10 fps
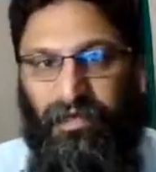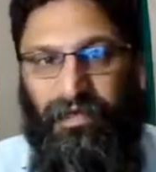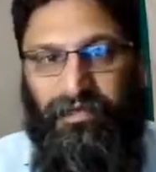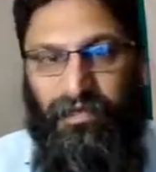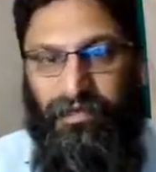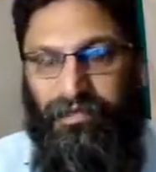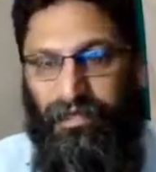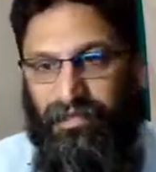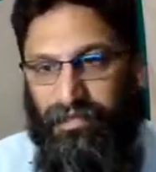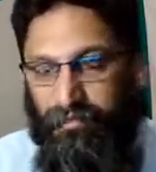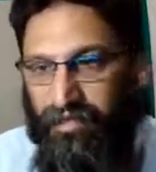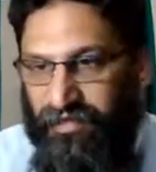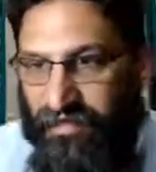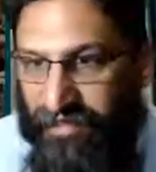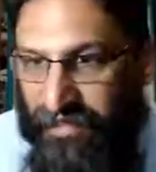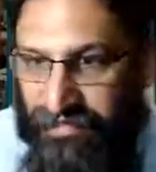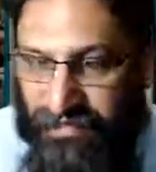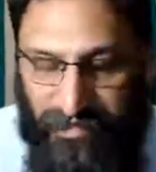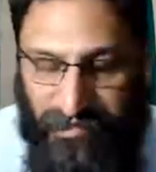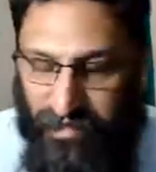is something that
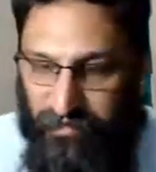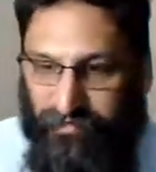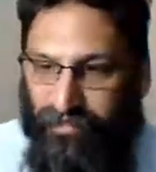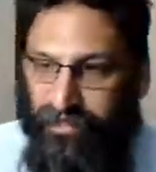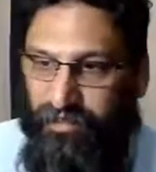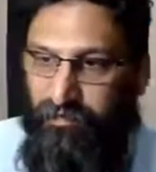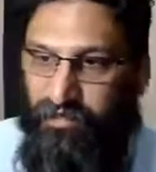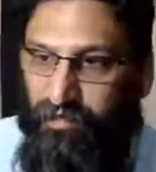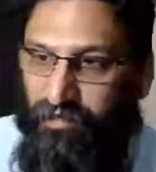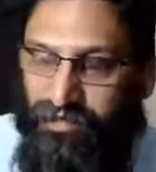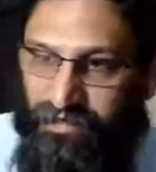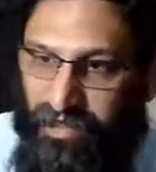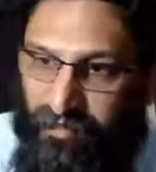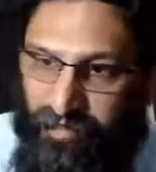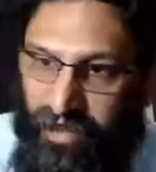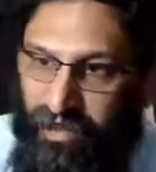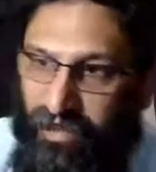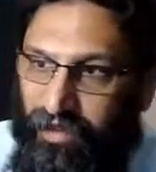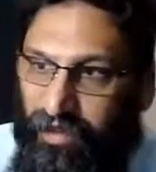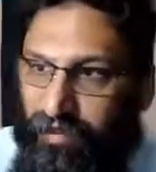dentists have to deal with all the time.
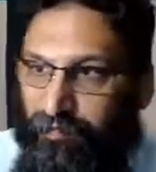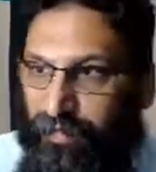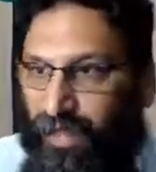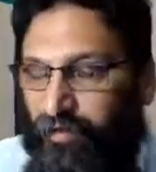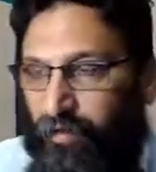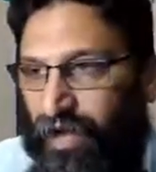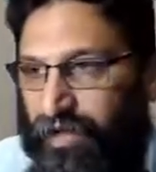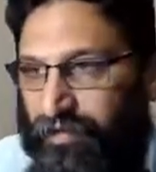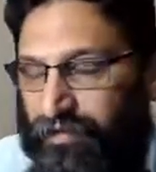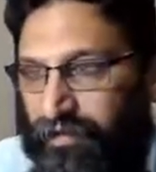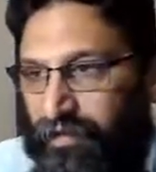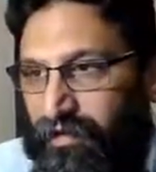And while